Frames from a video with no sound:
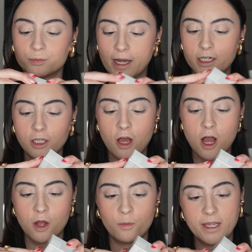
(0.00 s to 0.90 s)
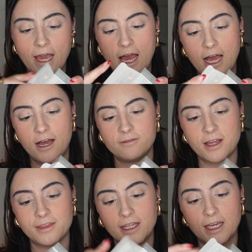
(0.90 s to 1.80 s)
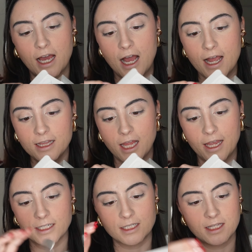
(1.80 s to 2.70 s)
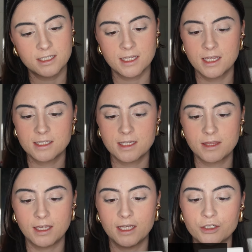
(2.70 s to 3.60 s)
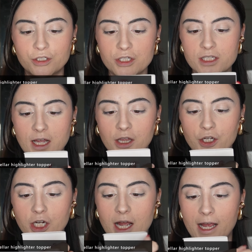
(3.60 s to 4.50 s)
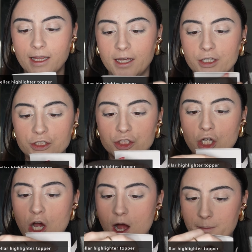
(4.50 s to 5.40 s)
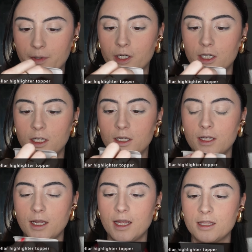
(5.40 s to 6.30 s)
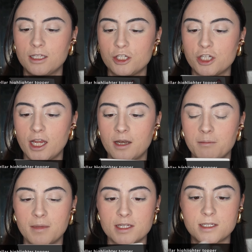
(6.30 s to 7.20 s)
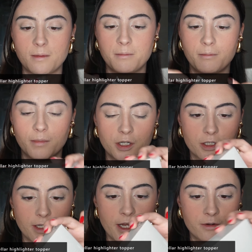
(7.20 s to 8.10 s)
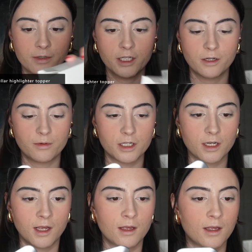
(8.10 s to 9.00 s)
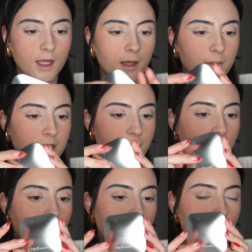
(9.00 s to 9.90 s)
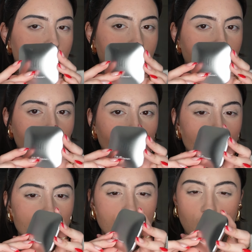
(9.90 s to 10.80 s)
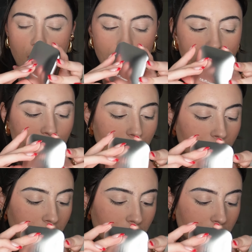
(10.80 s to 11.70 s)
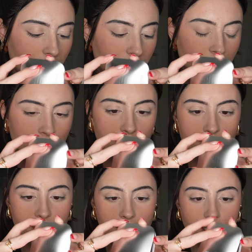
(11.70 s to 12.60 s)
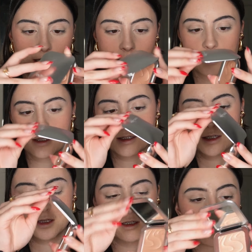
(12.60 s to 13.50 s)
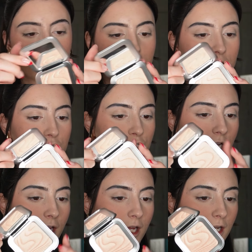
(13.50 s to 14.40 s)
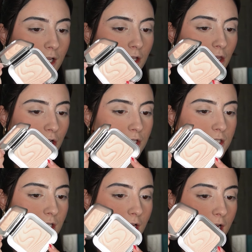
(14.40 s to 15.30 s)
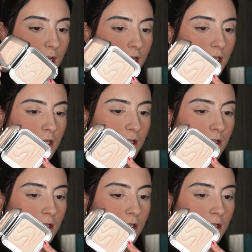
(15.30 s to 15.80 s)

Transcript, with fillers: right along, we have the highlight. This is the Interstellar Highlighter Topper in the shade Miss Mercury. I don't really know what it means by a highlighter topper, but let's see. This is what the shade looks like.